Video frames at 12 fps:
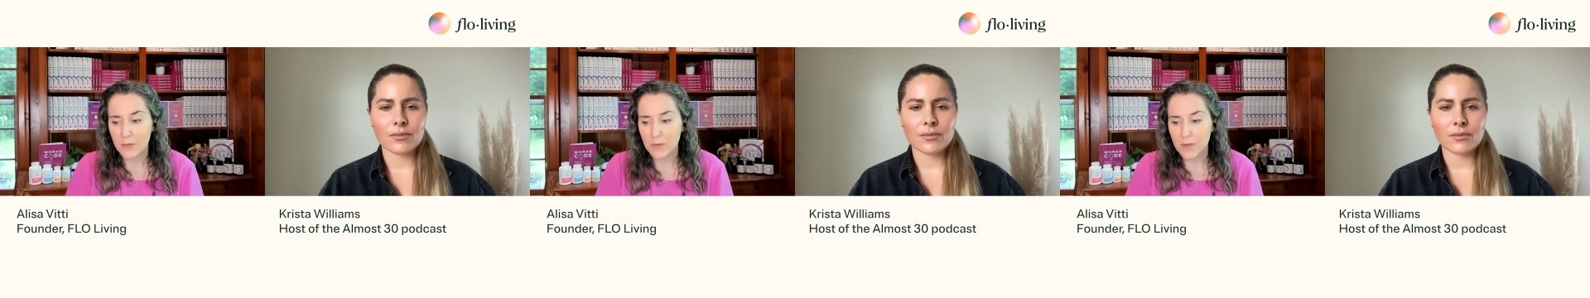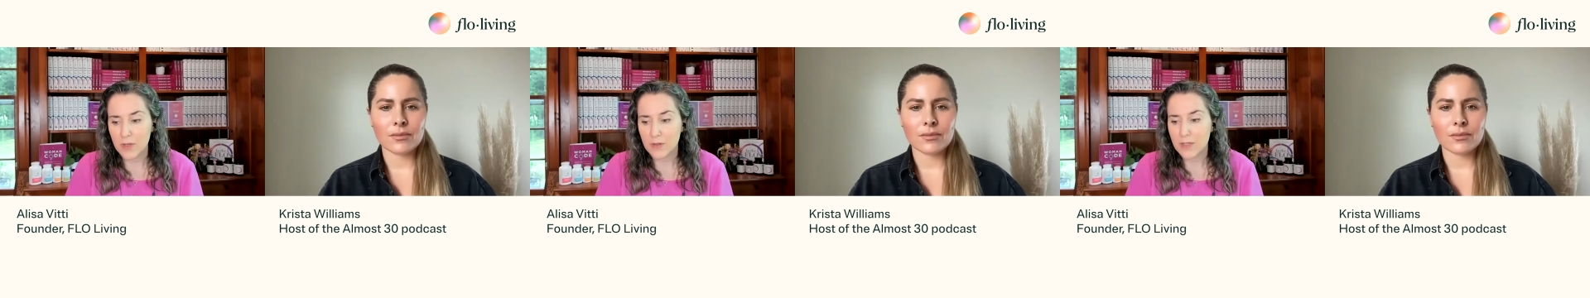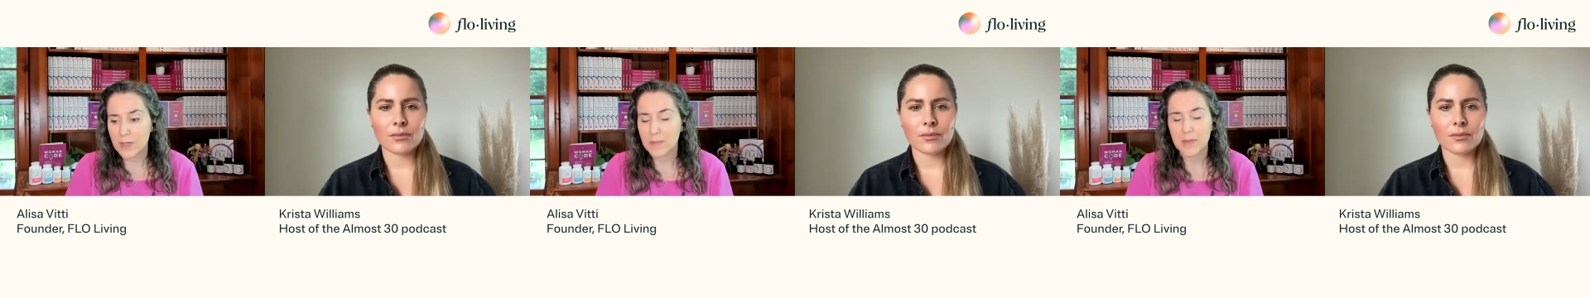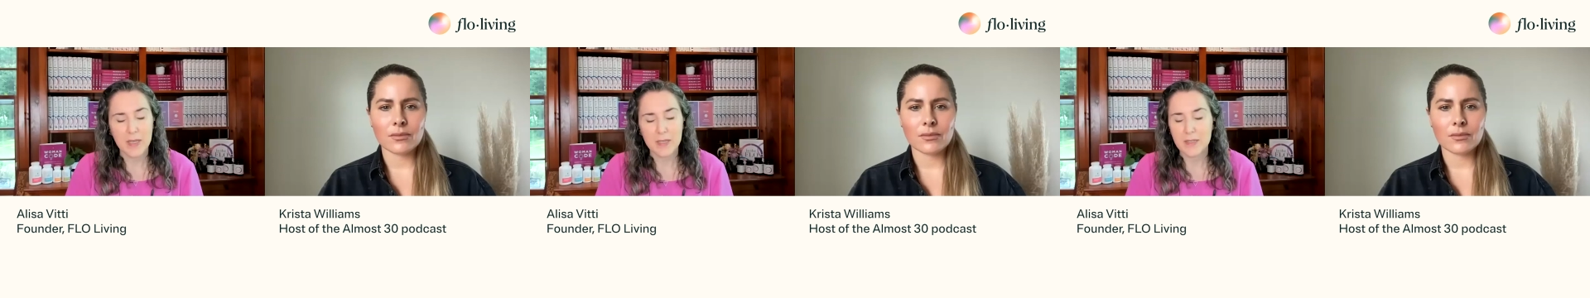Speaker 1: there's a
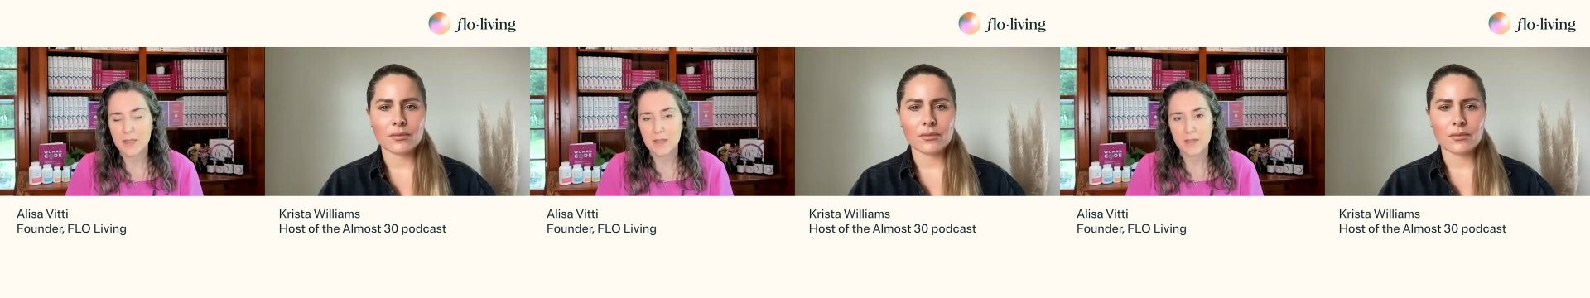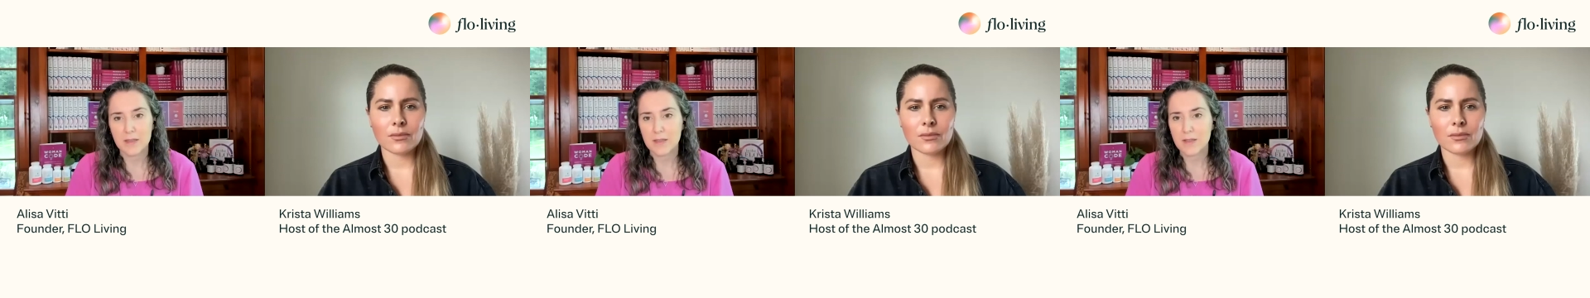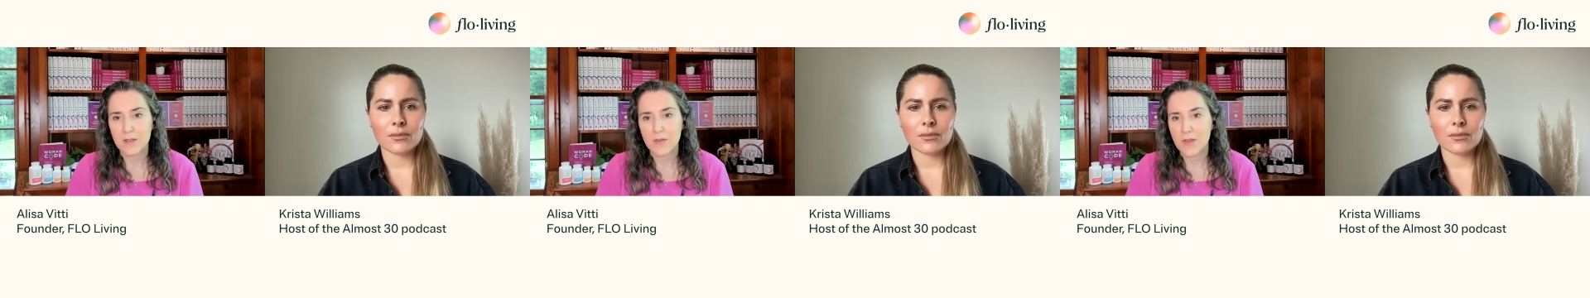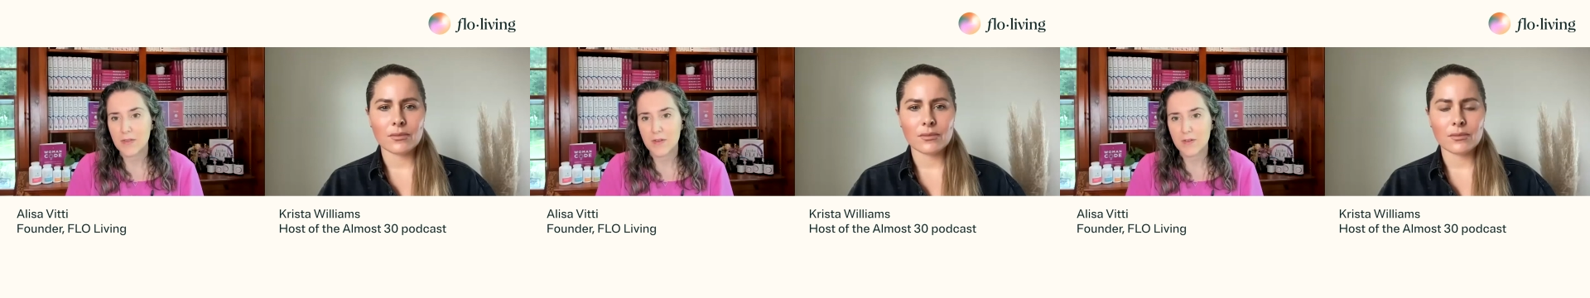place
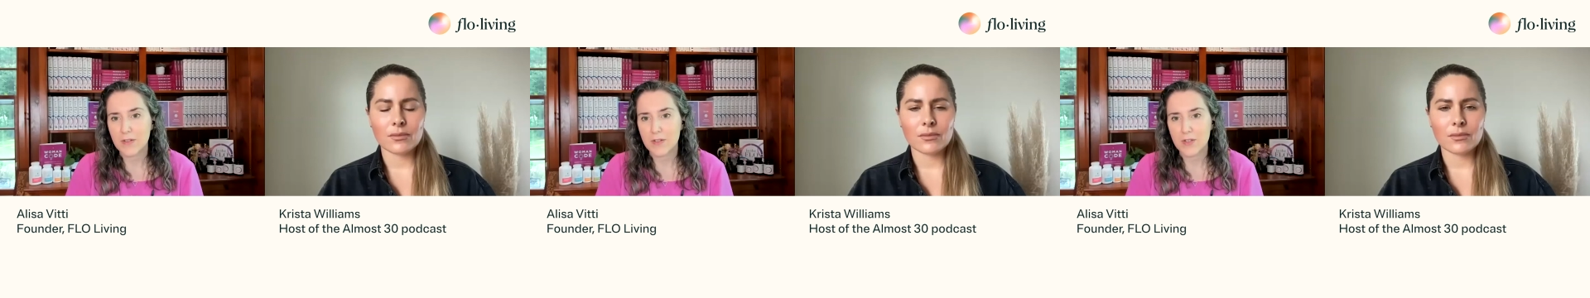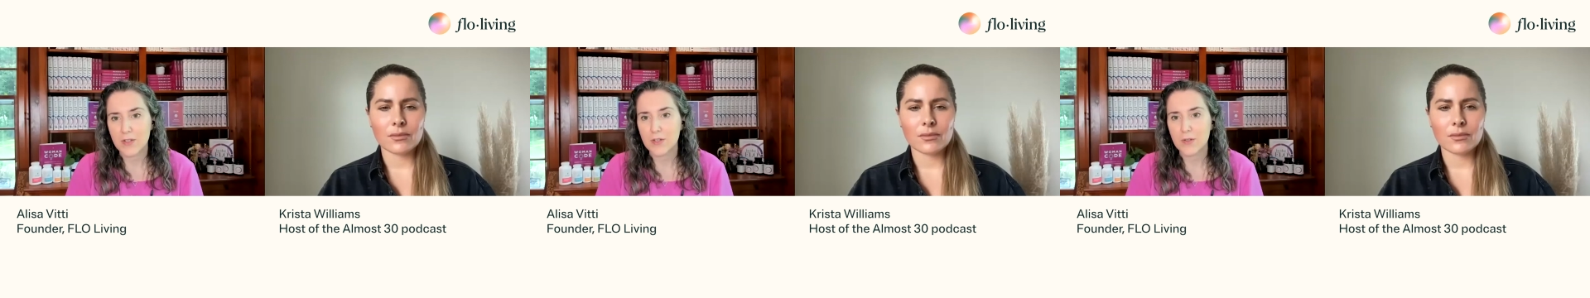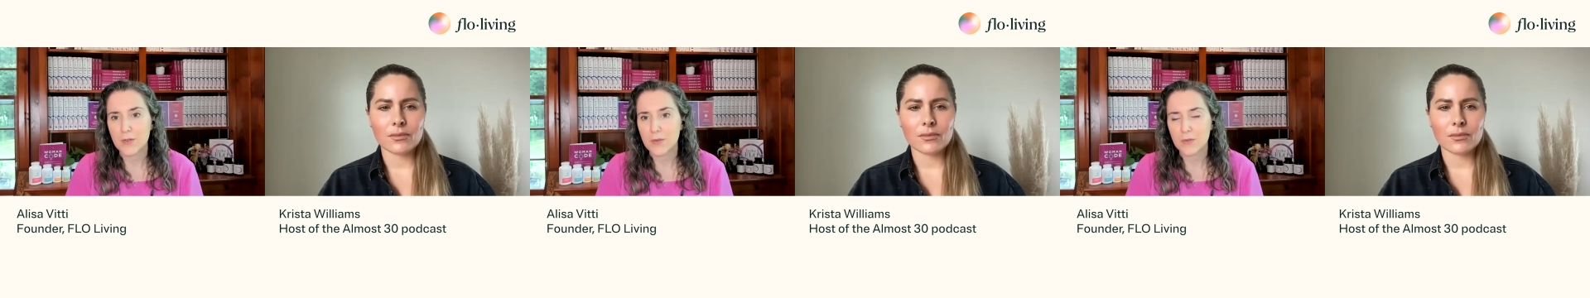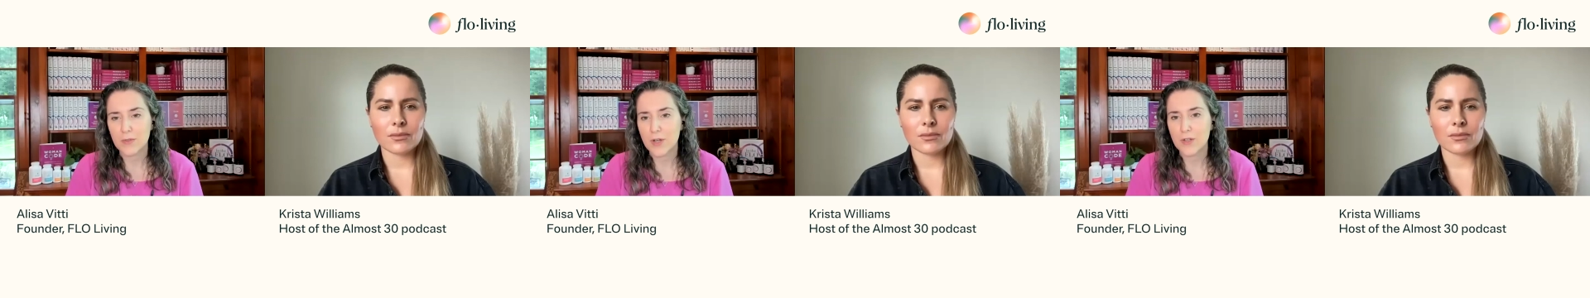so that there's just a
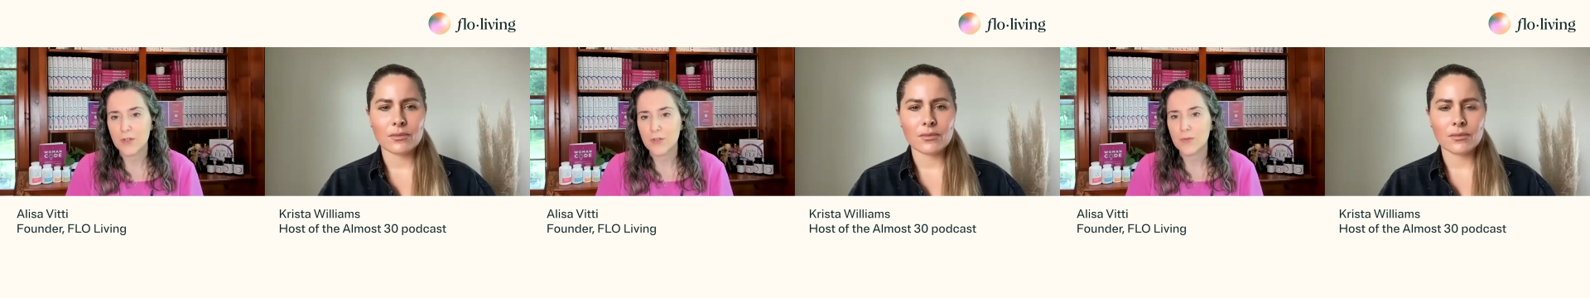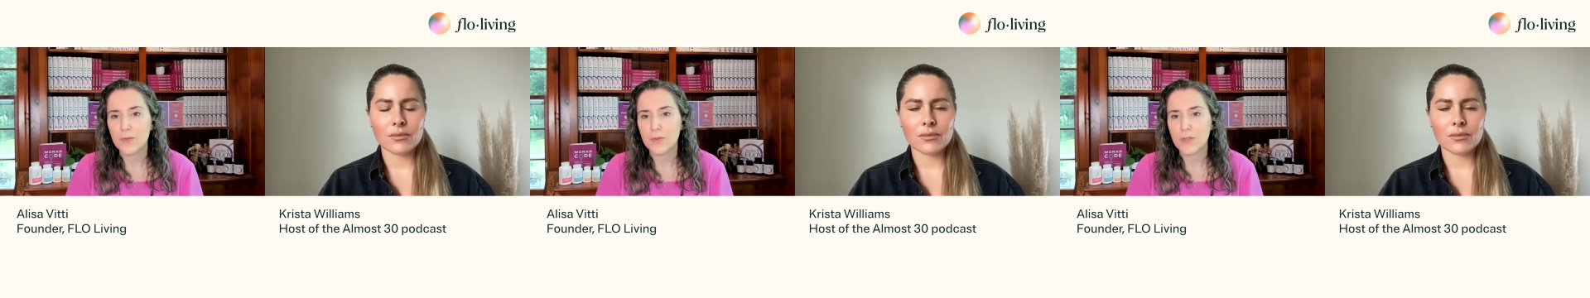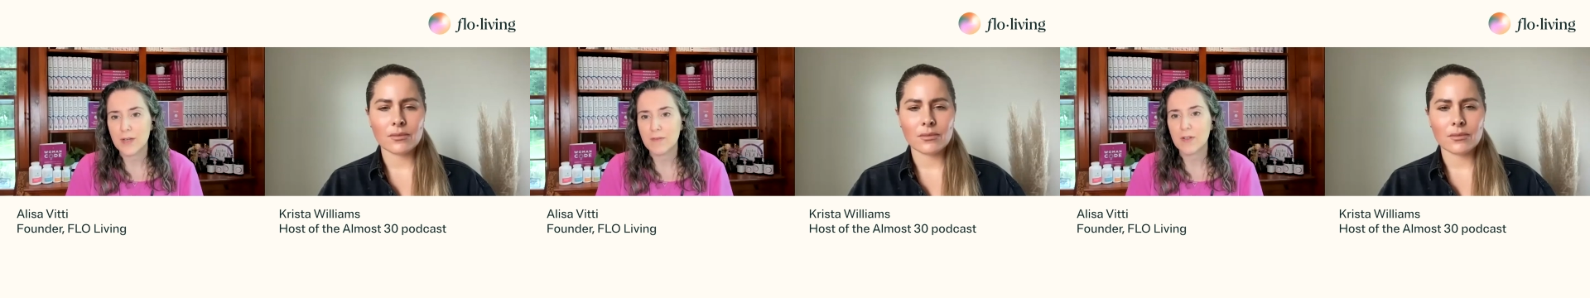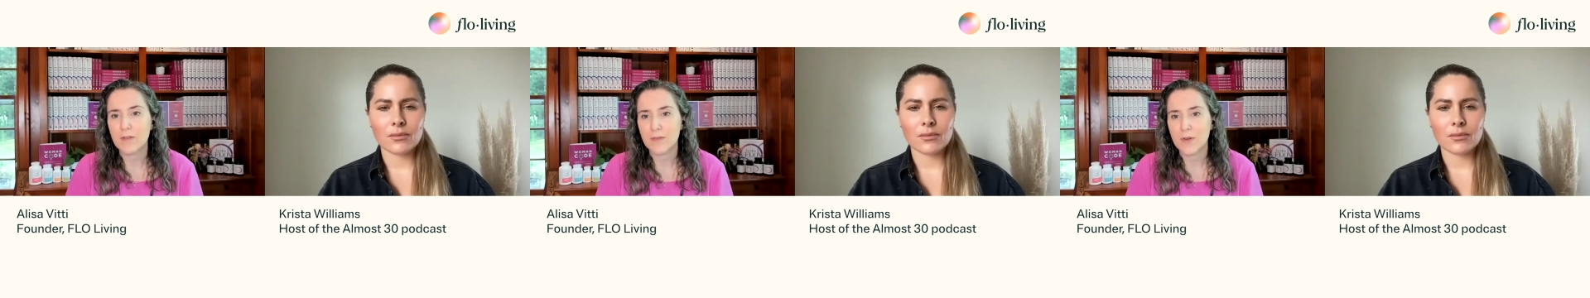new a new
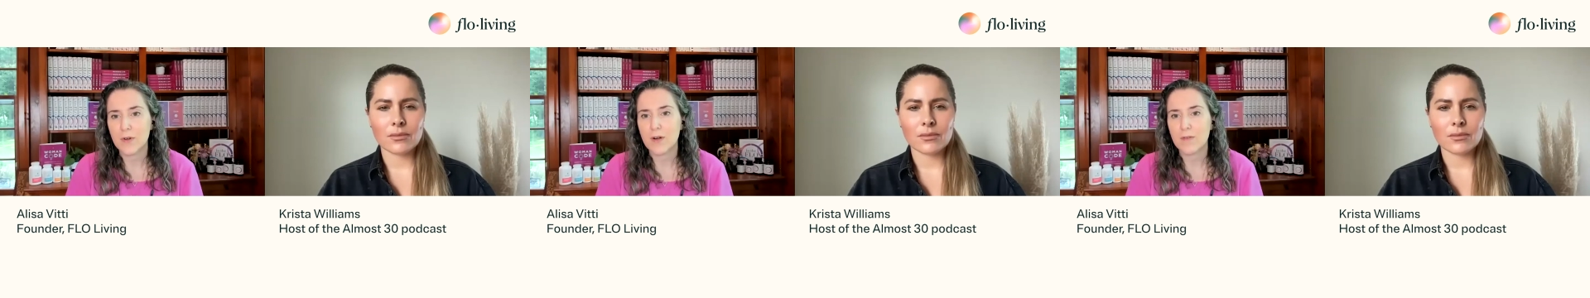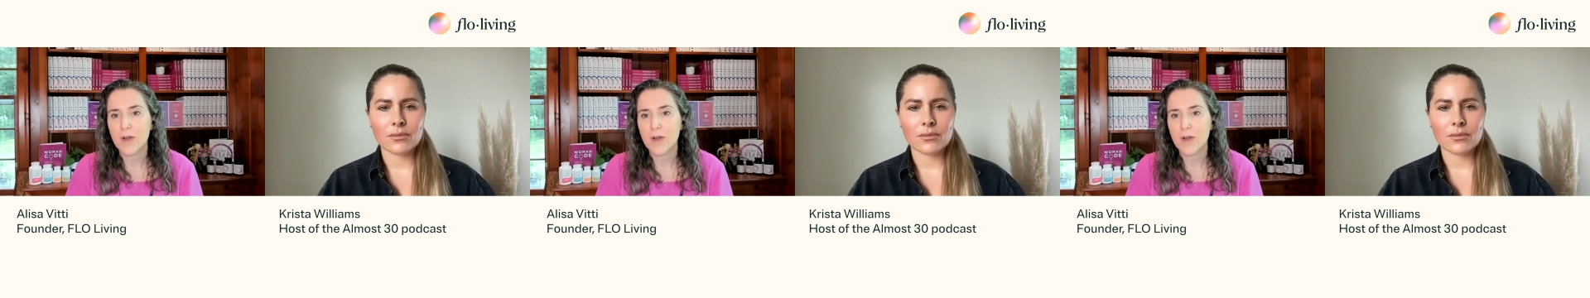level of